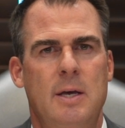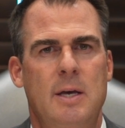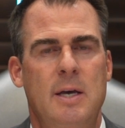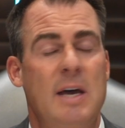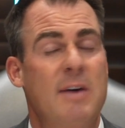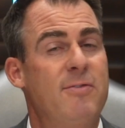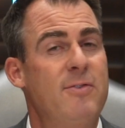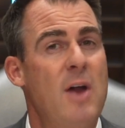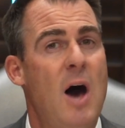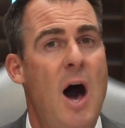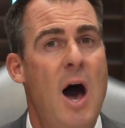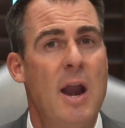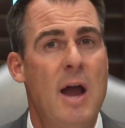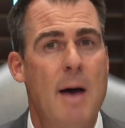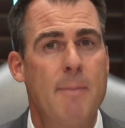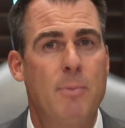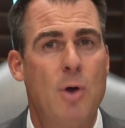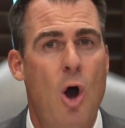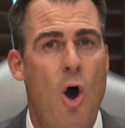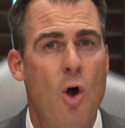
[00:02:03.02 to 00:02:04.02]
If not,
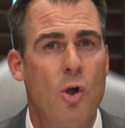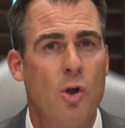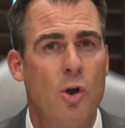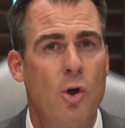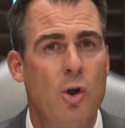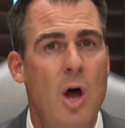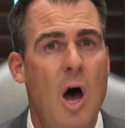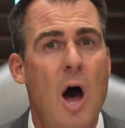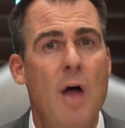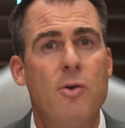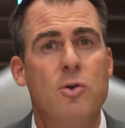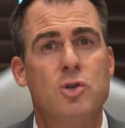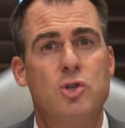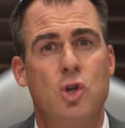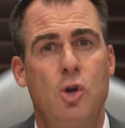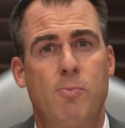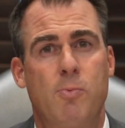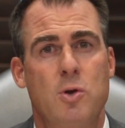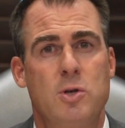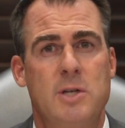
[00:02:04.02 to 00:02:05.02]
I'm calling on other
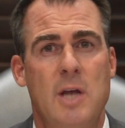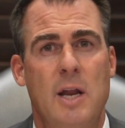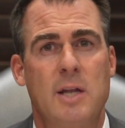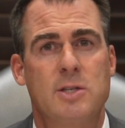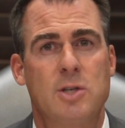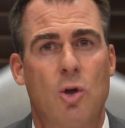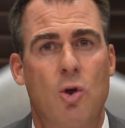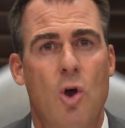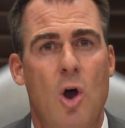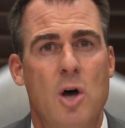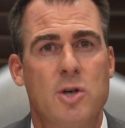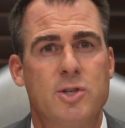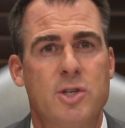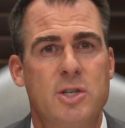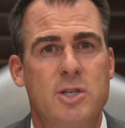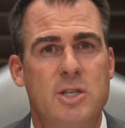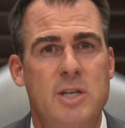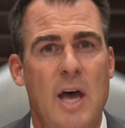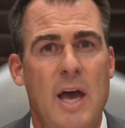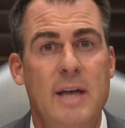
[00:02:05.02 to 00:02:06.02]
superintendents across the
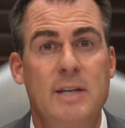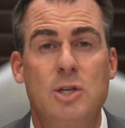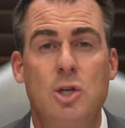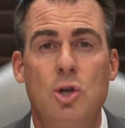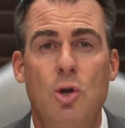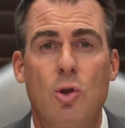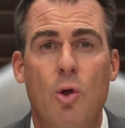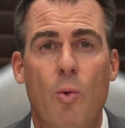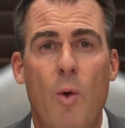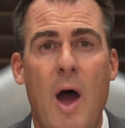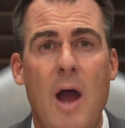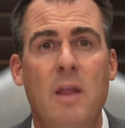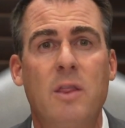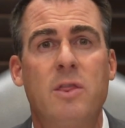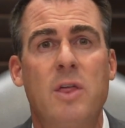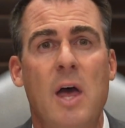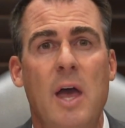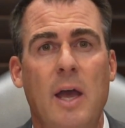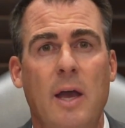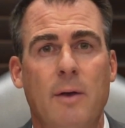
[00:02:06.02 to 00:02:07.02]
state to do the right
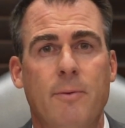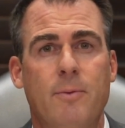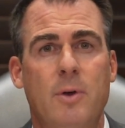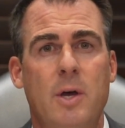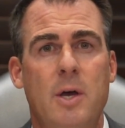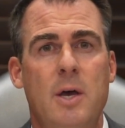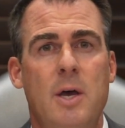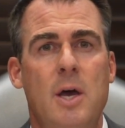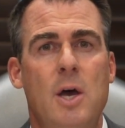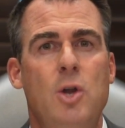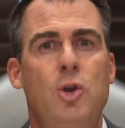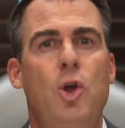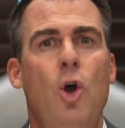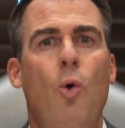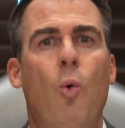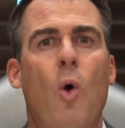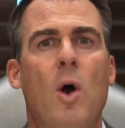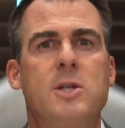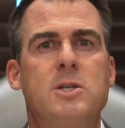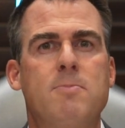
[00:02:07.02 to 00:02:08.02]
thing. Do
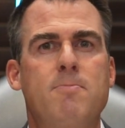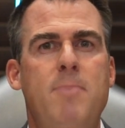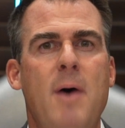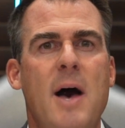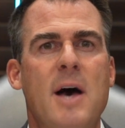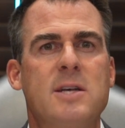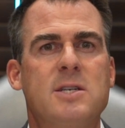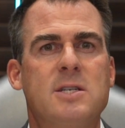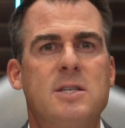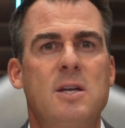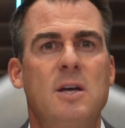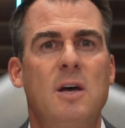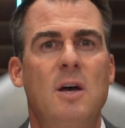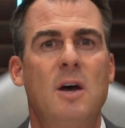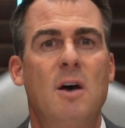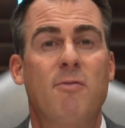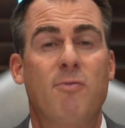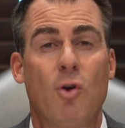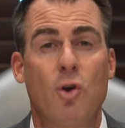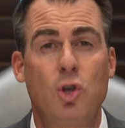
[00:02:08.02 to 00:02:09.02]
what's best
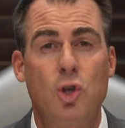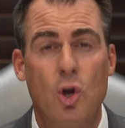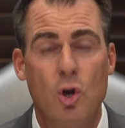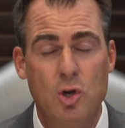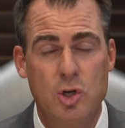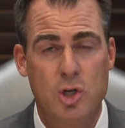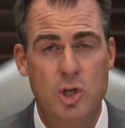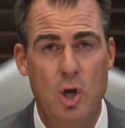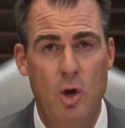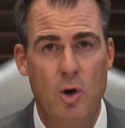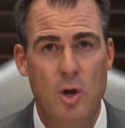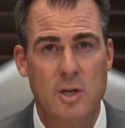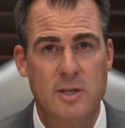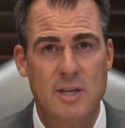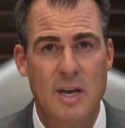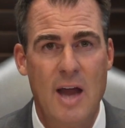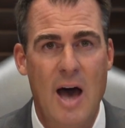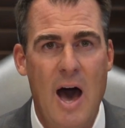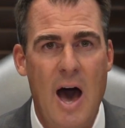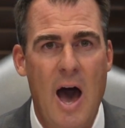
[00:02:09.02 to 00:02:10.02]
for your students
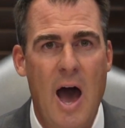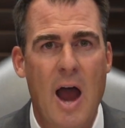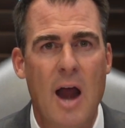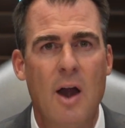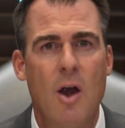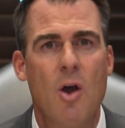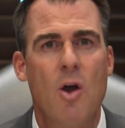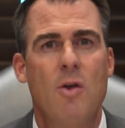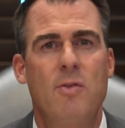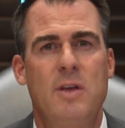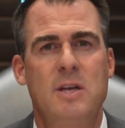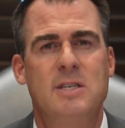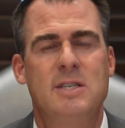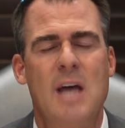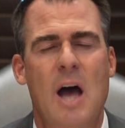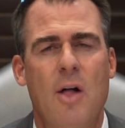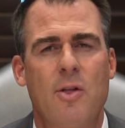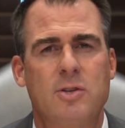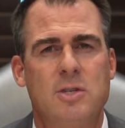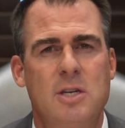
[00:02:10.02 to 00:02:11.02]
and hire these
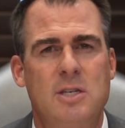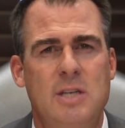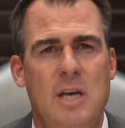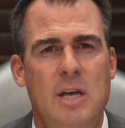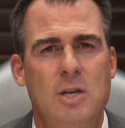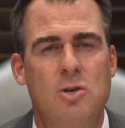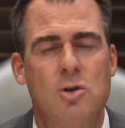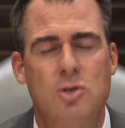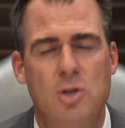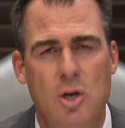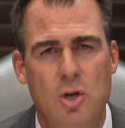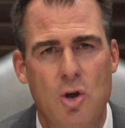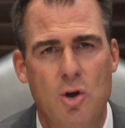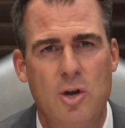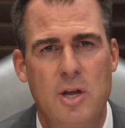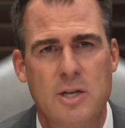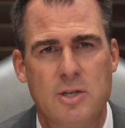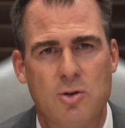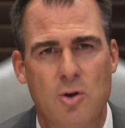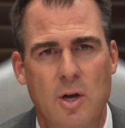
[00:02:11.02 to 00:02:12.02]
talented teachers in your
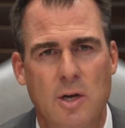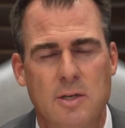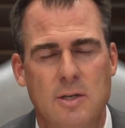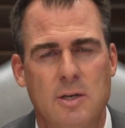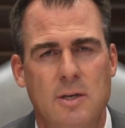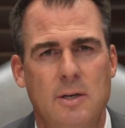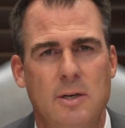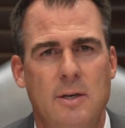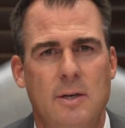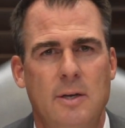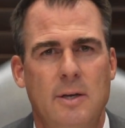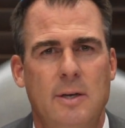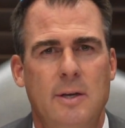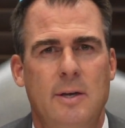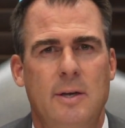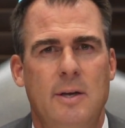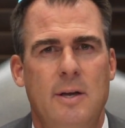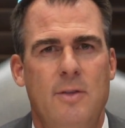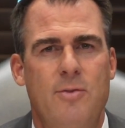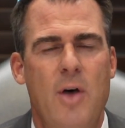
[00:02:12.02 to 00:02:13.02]
district.
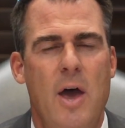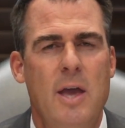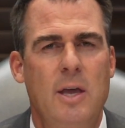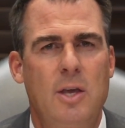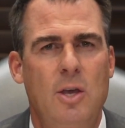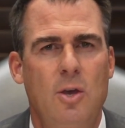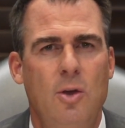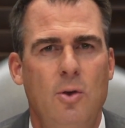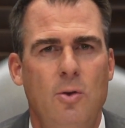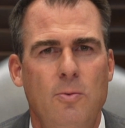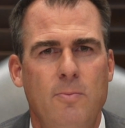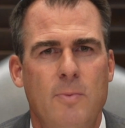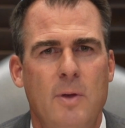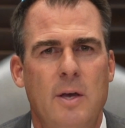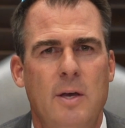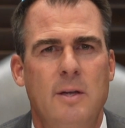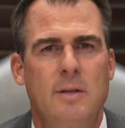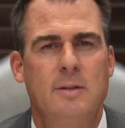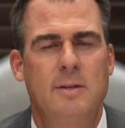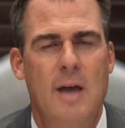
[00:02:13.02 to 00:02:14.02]
Thank you.
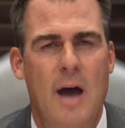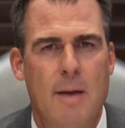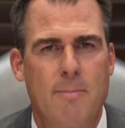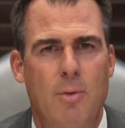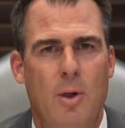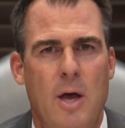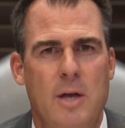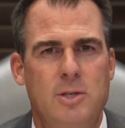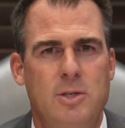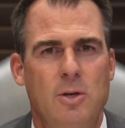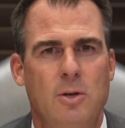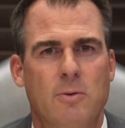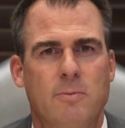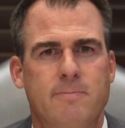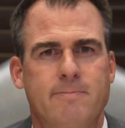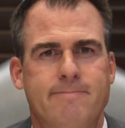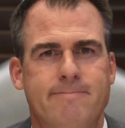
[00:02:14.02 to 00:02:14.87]
God bless you.